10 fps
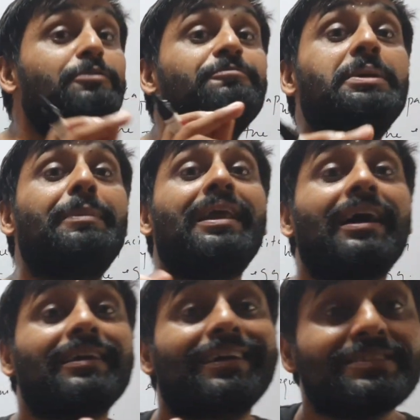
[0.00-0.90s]
and female
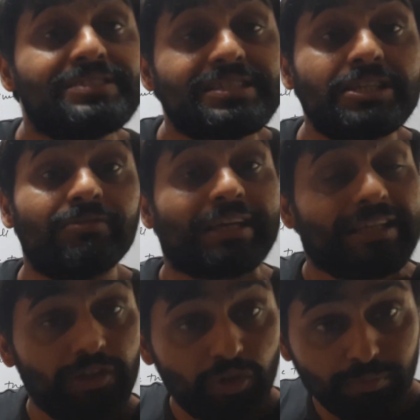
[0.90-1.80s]
are conceived
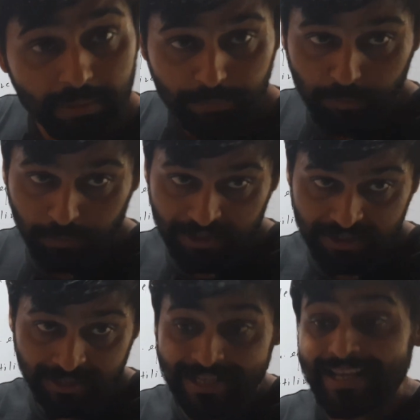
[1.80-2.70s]
in the human
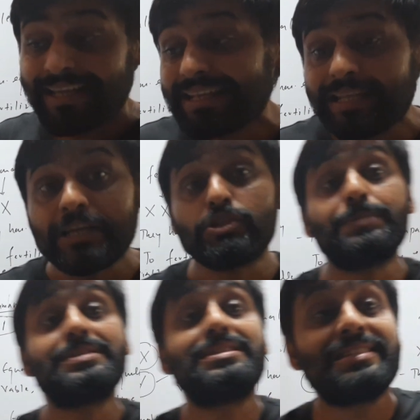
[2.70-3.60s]
population in case
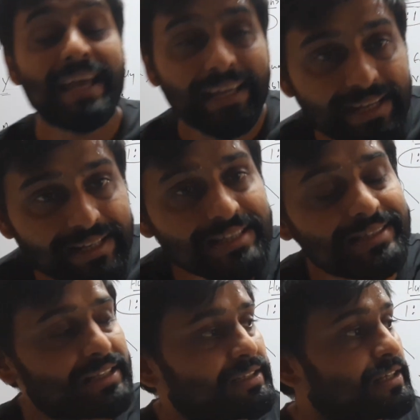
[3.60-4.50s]
of secondary
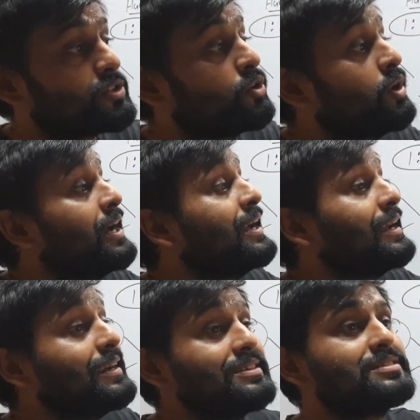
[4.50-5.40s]
sex ratio,
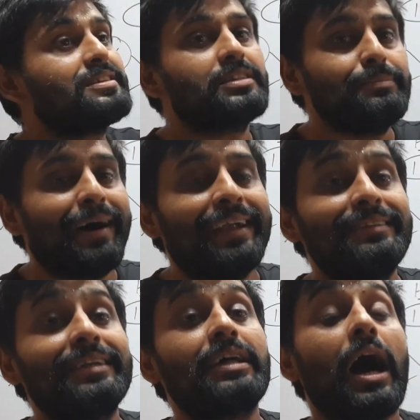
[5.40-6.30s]
it is
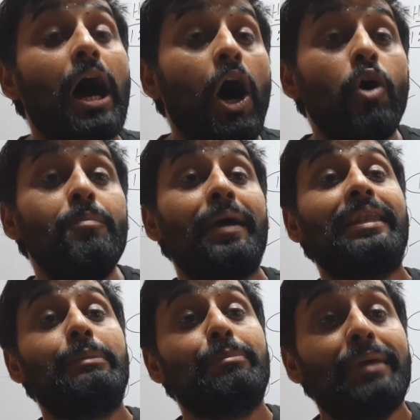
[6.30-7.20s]
determined that how
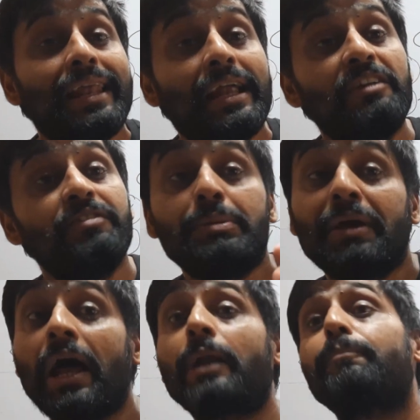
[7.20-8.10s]
many male and
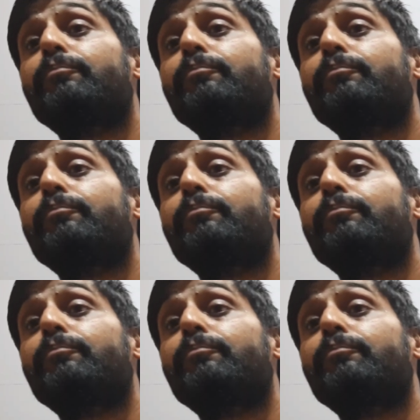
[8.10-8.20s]
female are